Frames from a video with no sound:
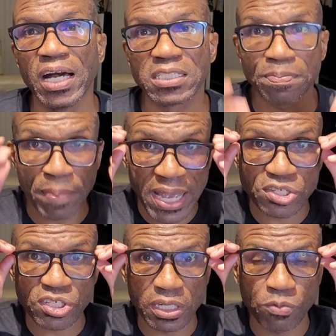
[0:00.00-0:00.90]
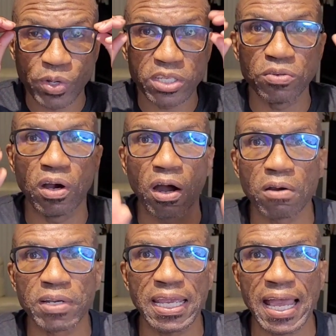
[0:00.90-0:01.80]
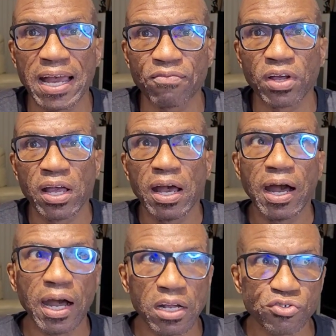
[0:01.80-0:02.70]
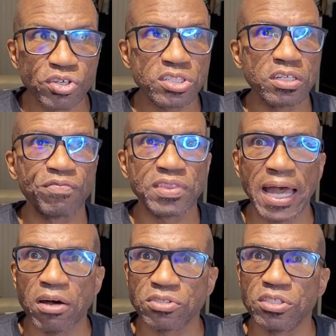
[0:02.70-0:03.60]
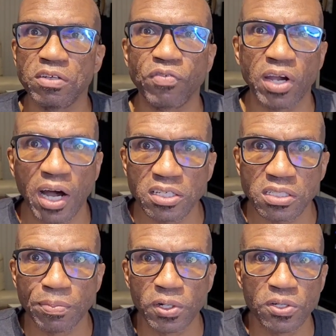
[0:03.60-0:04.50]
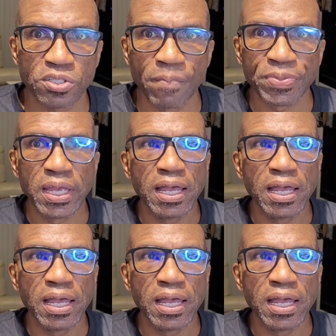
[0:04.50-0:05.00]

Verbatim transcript: especially when you already have hundreds of thousands of customers.